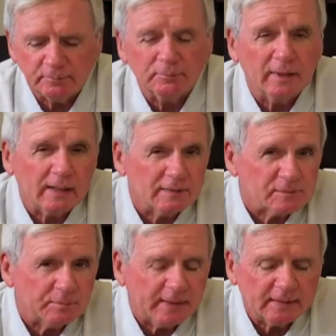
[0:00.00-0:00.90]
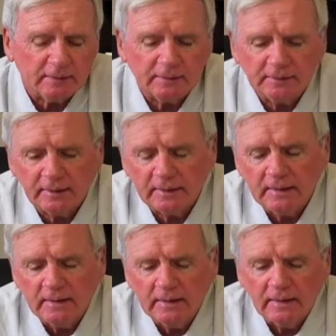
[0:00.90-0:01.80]
practiced badly today.
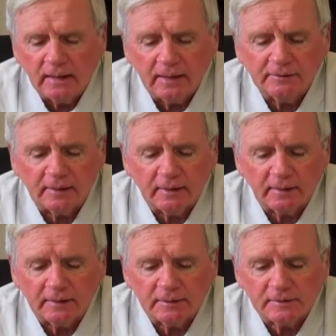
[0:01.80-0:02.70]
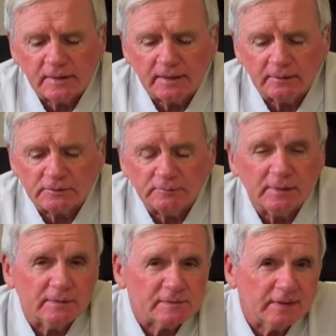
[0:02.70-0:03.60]
I thought our kids had a
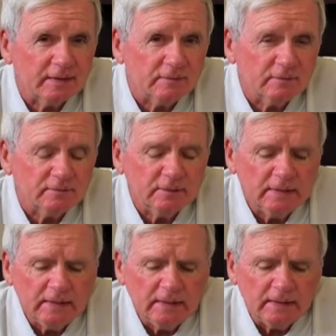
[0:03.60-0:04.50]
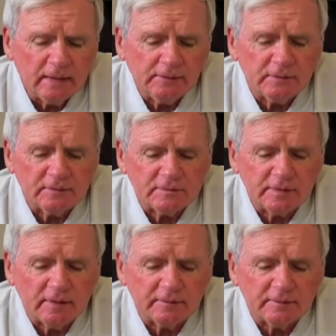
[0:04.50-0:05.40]
tremendous attitude, and you can
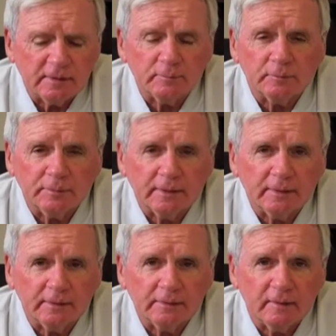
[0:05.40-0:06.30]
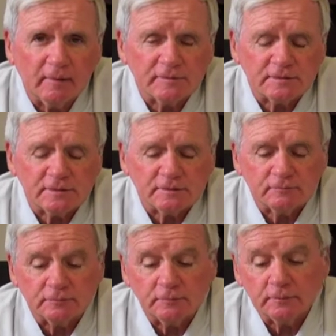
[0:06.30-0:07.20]
tell that they prepared in the off season
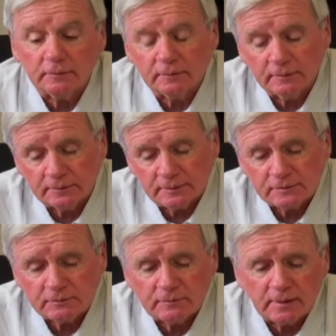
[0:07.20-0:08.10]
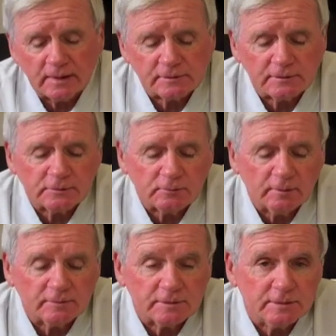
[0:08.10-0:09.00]
for this
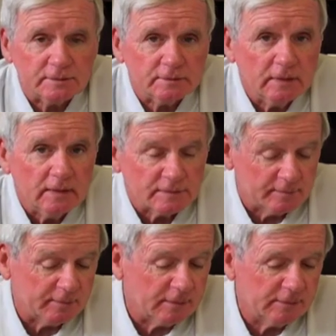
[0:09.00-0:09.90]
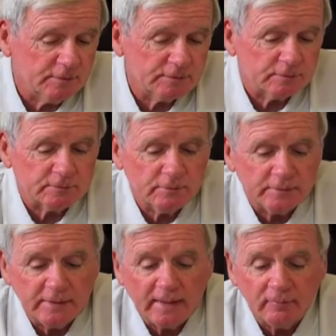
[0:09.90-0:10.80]
2012 season. Something unusual too, we
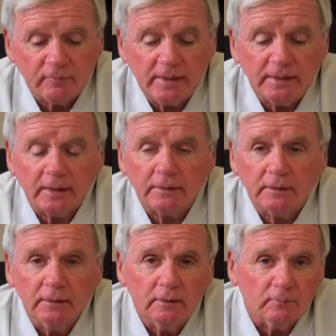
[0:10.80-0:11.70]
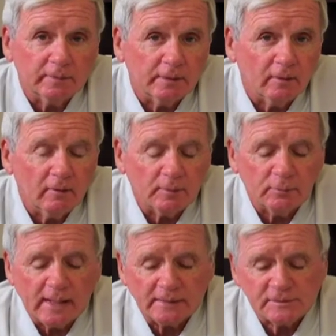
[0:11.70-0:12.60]
didn't have a rain out. We got all our
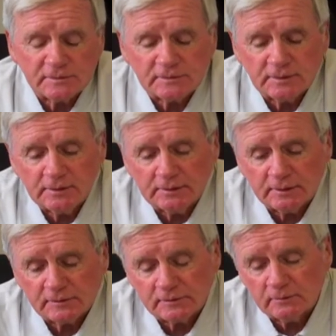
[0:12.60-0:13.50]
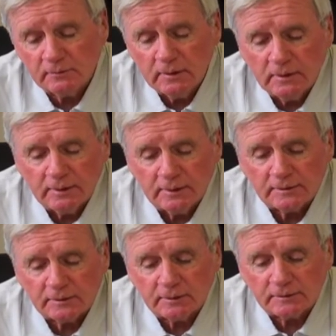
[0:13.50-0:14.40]
practices in, and so
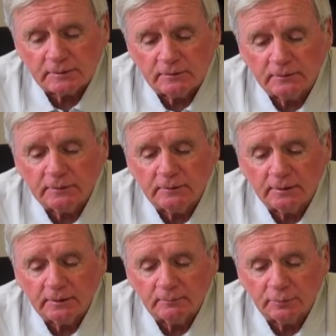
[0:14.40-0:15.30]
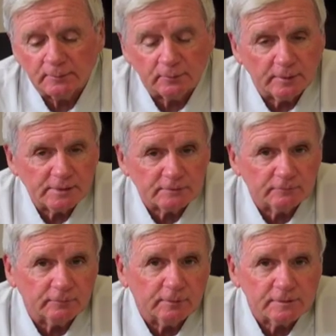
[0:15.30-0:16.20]
it's a good
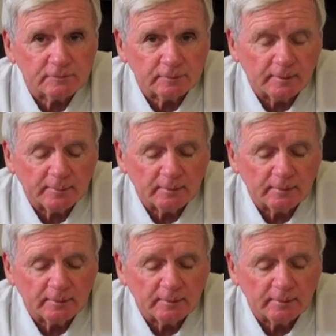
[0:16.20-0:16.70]
preparation for us for coming